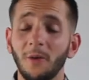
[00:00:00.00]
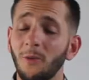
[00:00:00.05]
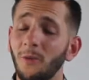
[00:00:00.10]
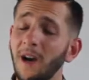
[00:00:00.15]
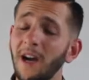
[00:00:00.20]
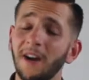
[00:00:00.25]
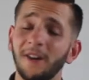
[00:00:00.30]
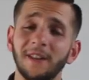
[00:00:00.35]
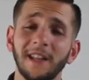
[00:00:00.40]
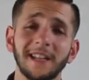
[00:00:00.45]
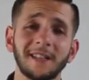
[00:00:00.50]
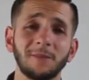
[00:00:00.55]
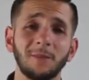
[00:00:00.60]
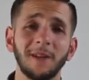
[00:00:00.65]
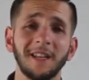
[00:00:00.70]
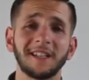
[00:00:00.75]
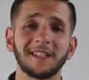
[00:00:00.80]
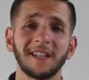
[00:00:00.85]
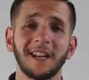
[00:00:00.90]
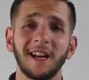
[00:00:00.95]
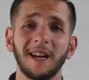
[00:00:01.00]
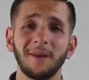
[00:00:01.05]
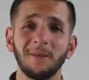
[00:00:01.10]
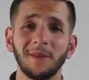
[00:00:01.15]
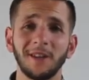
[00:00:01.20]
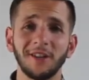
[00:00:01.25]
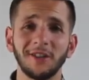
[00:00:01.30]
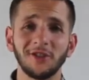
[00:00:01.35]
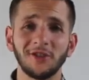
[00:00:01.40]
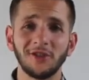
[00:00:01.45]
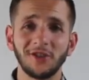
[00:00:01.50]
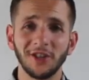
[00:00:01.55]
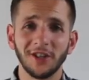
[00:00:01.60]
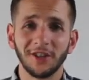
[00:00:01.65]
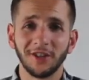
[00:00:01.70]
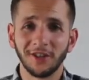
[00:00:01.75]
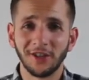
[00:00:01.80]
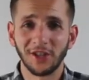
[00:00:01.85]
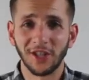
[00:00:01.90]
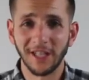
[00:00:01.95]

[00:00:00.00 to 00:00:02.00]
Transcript: Wow, that's big time there, Jill.